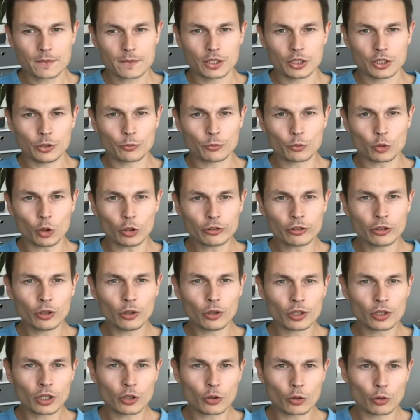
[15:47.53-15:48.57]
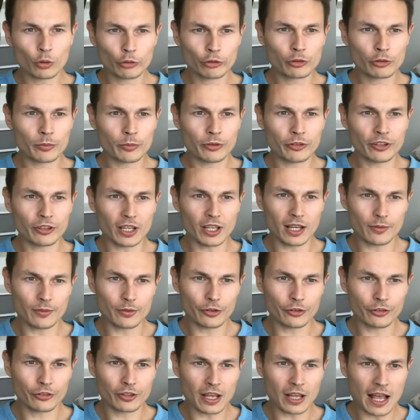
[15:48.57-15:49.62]
You've got to look at customer
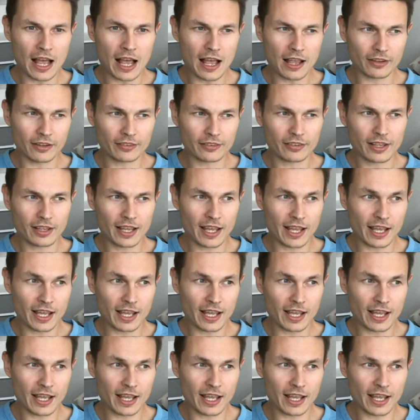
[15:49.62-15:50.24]
service as